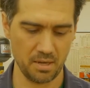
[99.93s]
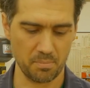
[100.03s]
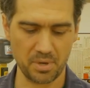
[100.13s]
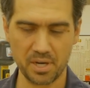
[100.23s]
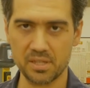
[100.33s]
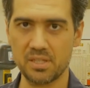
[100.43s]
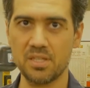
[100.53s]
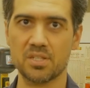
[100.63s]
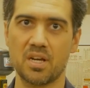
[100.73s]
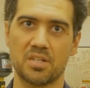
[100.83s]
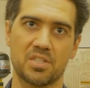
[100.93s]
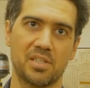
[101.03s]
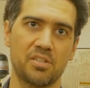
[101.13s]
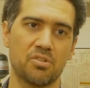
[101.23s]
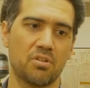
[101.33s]
But these are
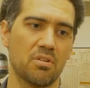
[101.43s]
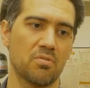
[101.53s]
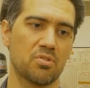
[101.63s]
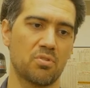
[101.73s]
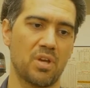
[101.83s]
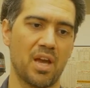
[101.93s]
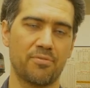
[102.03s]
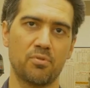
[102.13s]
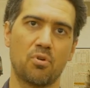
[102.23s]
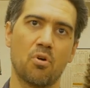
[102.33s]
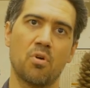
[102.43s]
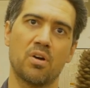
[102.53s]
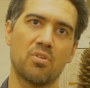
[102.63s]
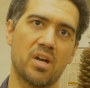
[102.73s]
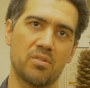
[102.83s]
cylindrical, so you have to go
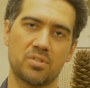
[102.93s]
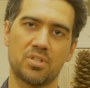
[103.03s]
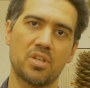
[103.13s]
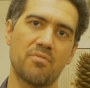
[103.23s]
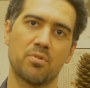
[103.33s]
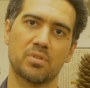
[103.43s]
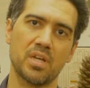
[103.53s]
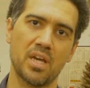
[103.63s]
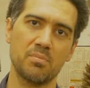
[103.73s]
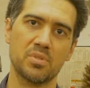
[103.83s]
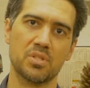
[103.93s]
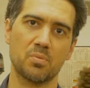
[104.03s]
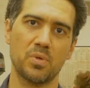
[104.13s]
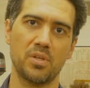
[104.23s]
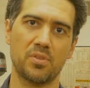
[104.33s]
around several times
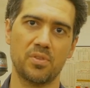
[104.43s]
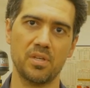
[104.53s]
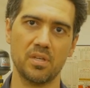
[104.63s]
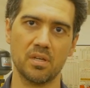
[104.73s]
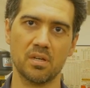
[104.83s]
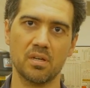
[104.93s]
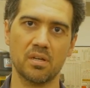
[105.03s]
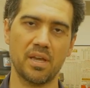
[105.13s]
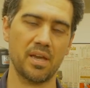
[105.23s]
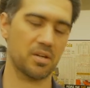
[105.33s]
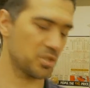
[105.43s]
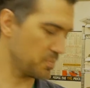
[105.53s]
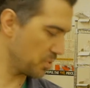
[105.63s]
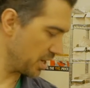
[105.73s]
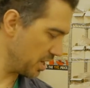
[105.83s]
with the uh, air
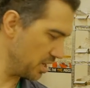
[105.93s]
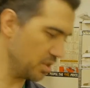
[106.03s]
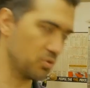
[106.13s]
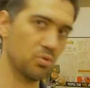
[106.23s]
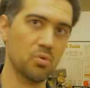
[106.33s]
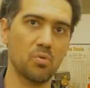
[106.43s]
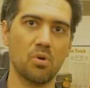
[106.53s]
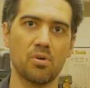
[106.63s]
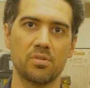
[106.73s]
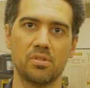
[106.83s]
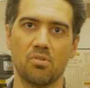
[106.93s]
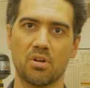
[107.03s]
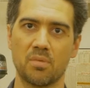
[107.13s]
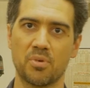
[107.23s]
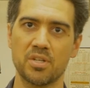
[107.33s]
spray tool on your
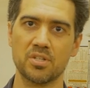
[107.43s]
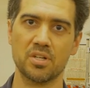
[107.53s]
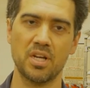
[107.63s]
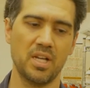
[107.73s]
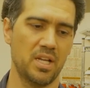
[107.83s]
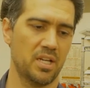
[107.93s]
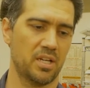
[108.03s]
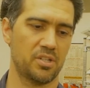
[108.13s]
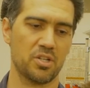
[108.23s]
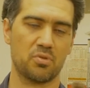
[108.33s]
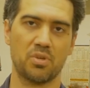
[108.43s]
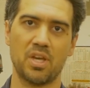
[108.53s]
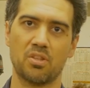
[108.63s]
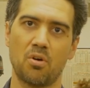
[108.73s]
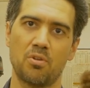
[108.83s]
compressor just to
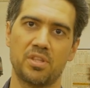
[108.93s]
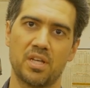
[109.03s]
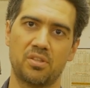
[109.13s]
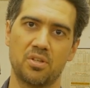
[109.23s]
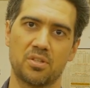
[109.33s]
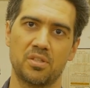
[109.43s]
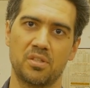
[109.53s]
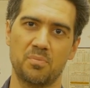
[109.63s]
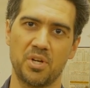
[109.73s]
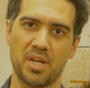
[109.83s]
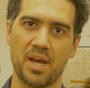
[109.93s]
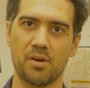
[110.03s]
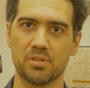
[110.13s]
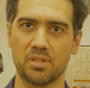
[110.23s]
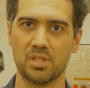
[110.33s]
get all that dirt and debris
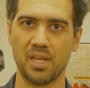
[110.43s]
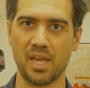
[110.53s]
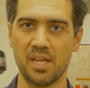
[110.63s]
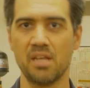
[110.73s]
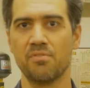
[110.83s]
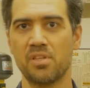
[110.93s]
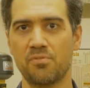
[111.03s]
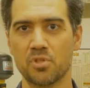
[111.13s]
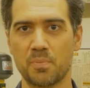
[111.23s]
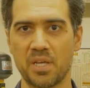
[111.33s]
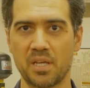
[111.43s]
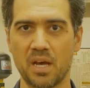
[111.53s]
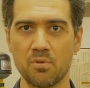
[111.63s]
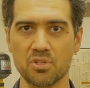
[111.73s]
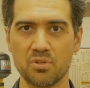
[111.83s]
out. And even if you spend
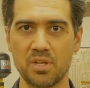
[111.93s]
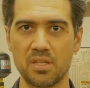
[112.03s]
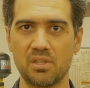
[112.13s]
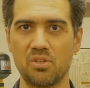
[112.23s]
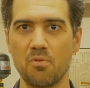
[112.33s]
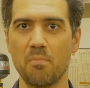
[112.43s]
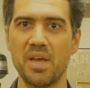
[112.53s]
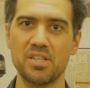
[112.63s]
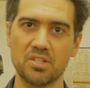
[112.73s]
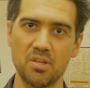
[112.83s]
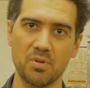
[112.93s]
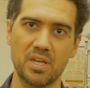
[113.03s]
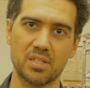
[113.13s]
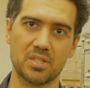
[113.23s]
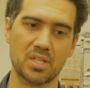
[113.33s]
hours on it, you may still
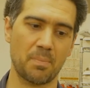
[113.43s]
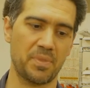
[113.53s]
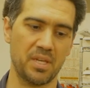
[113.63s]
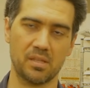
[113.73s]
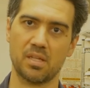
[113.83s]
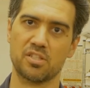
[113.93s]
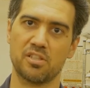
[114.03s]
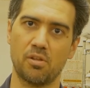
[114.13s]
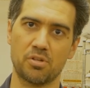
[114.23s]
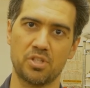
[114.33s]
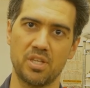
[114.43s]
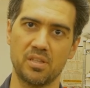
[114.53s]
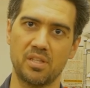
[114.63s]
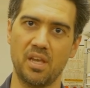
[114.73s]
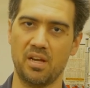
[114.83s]
get something that's lodged
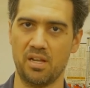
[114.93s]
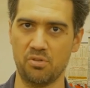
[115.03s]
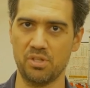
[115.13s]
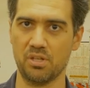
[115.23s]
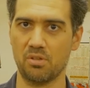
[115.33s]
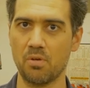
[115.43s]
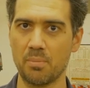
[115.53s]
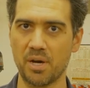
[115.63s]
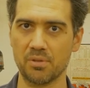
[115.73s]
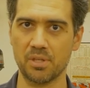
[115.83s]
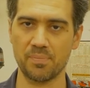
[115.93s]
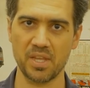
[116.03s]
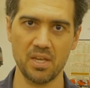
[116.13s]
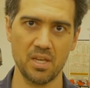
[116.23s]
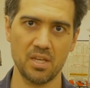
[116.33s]
in there and you didn't know about.
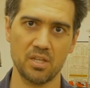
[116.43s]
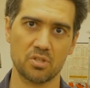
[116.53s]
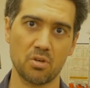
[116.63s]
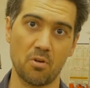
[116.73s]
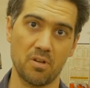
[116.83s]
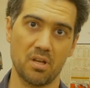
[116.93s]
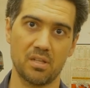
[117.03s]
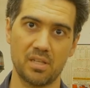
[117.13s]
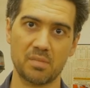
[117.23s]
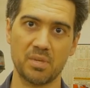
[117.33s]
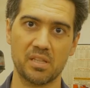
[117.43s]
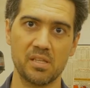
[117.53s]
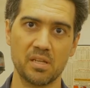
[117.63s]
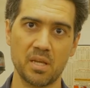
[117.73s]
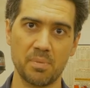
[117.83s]
So let me
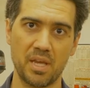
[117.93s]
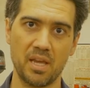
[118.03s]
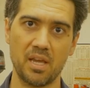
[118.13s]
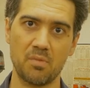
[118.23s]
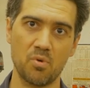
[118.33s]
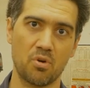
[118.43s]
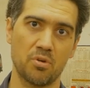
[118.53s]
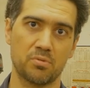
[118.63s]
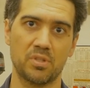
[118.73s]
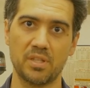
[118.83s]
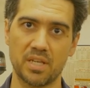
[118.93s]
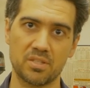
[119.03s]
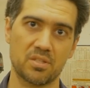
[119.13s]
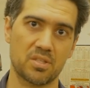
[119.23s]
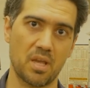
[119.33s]
clean it up and we'll go to the
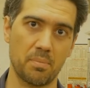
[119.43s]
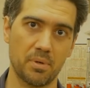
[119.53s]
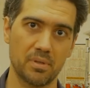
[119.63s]
next step.